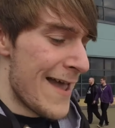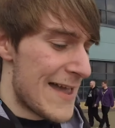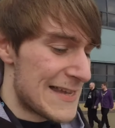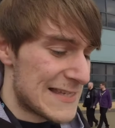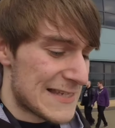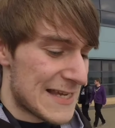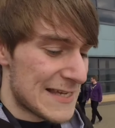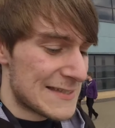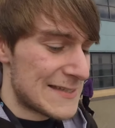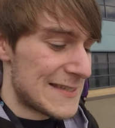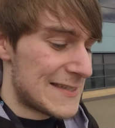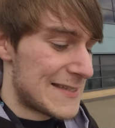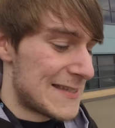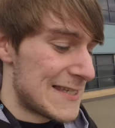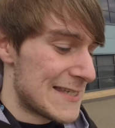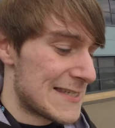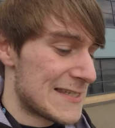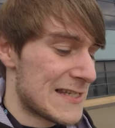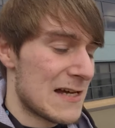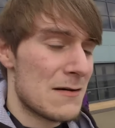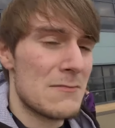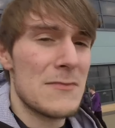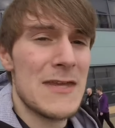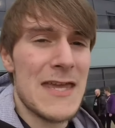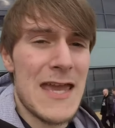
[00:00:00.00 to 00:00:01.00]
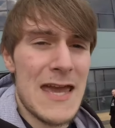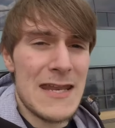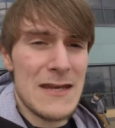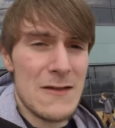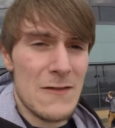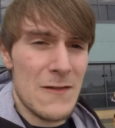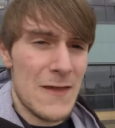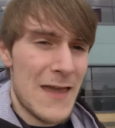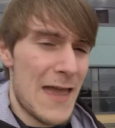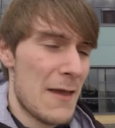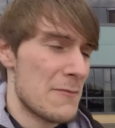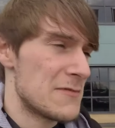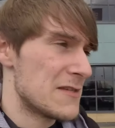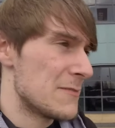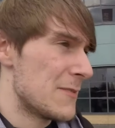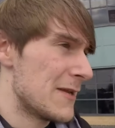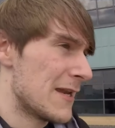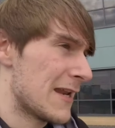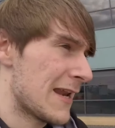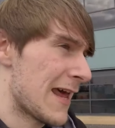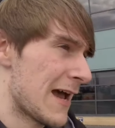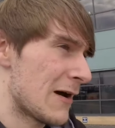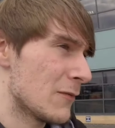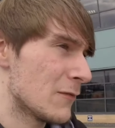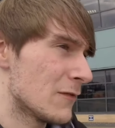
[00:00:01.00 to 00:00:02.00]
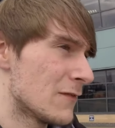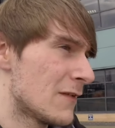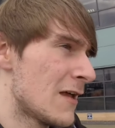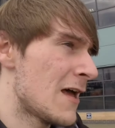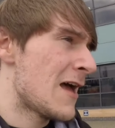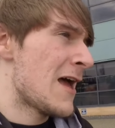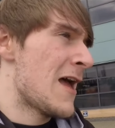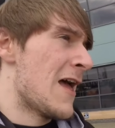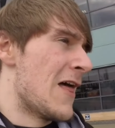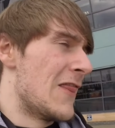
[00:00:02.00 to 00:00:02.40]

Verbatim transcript: It's because it's this time of year and the games have been announced.